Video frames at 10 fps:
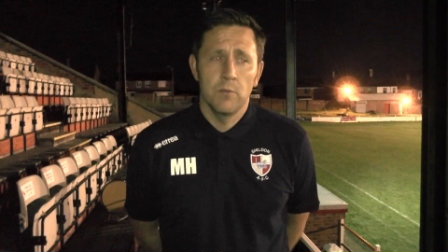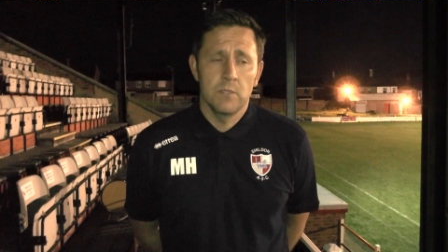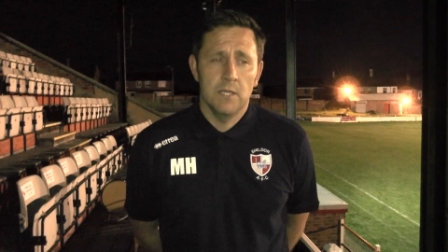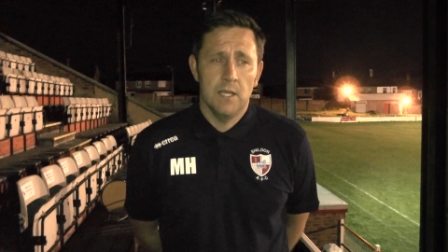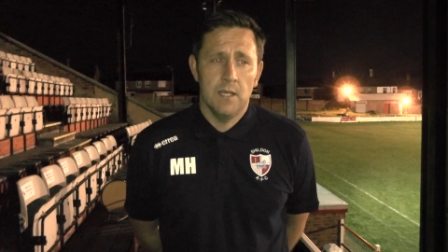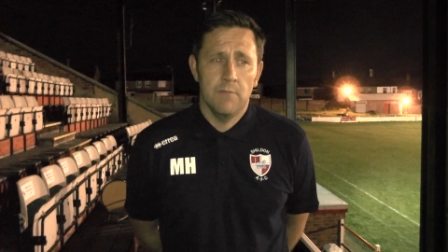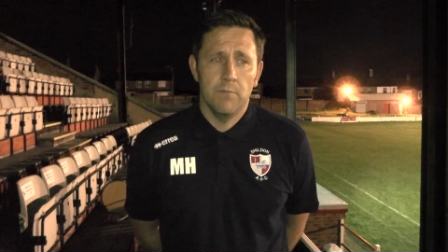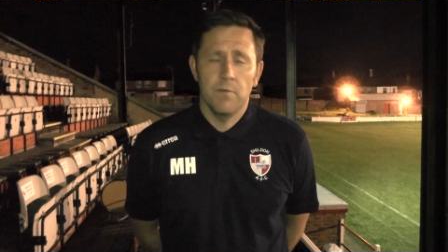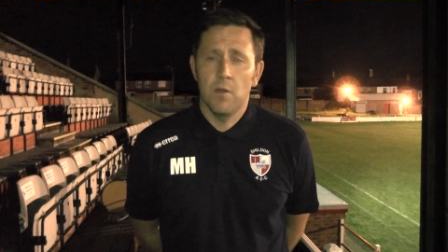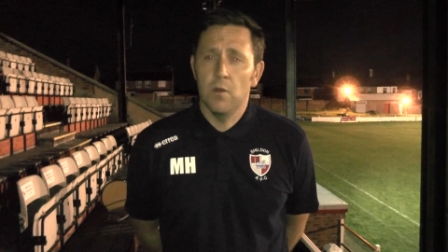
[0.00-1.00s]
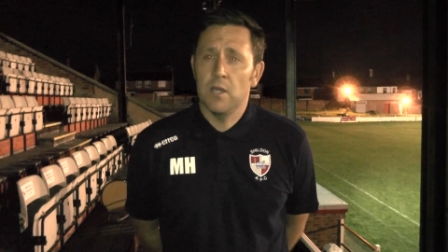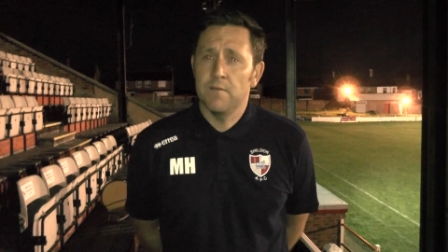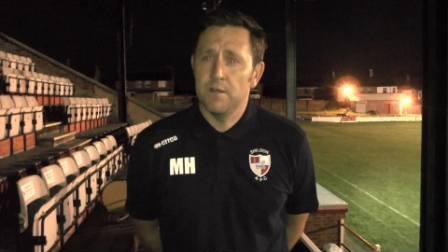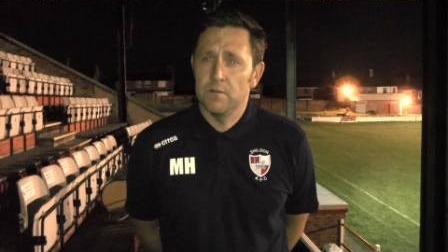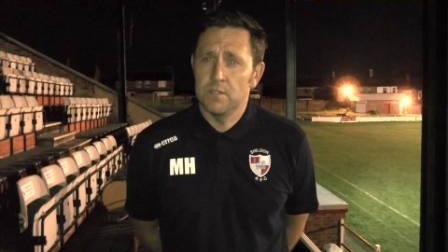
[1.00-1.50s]
but um, we've got to look
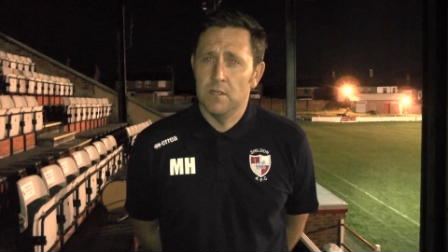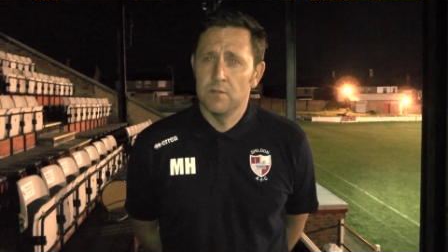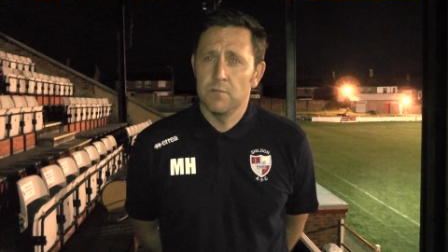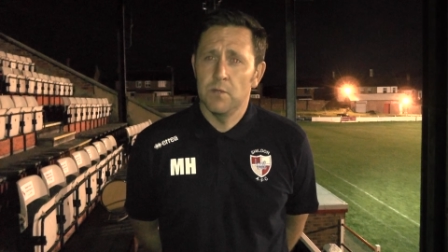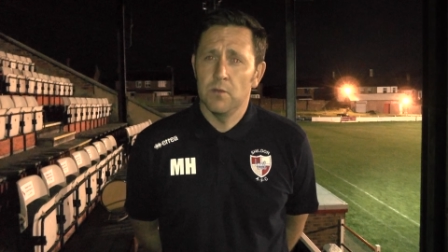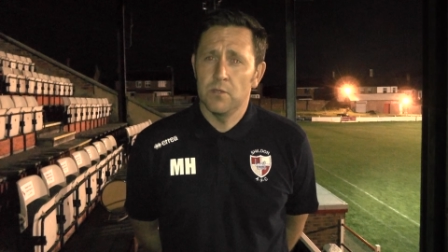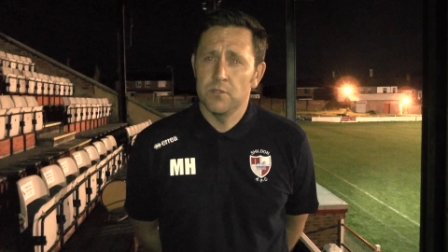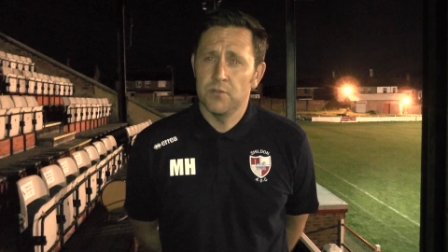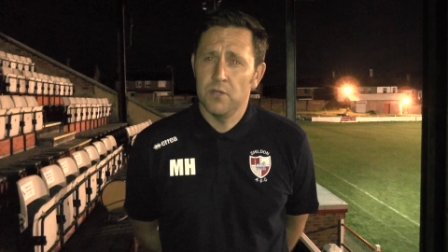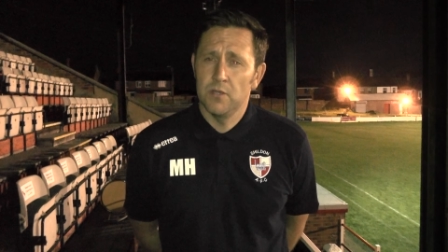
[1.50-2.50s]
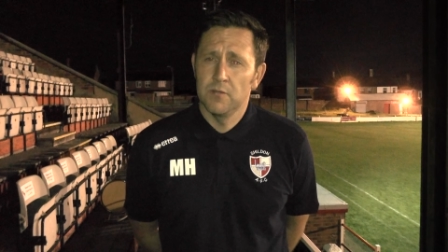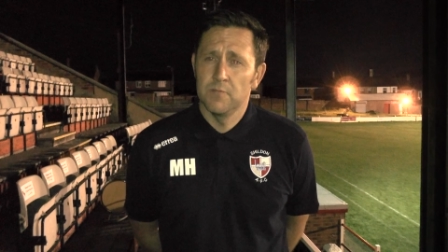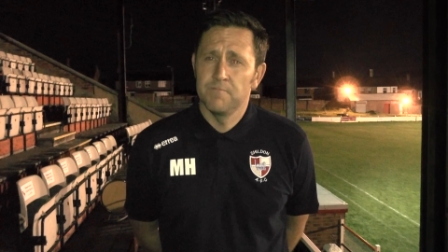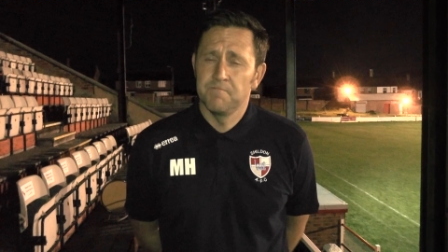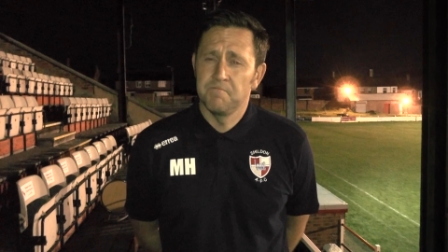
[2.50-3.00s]
after ourselves, and we're looking strong.
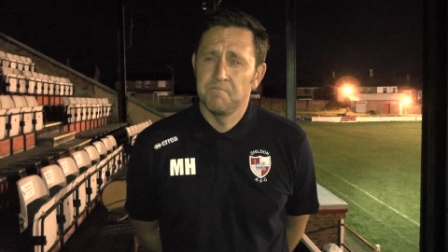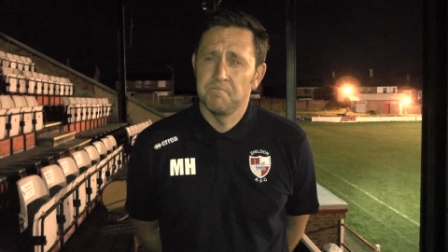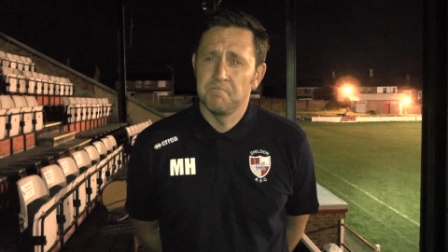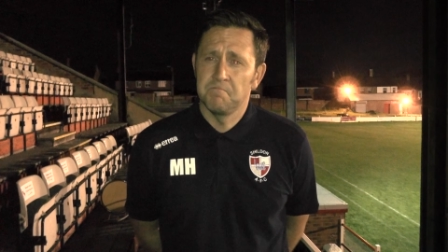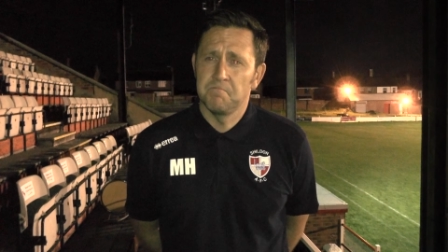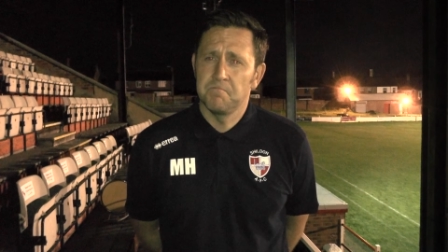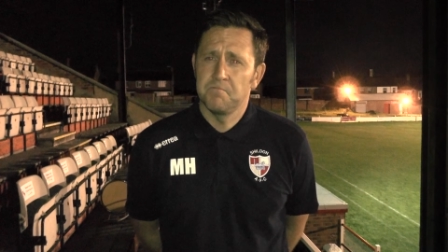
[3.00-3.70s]
The FA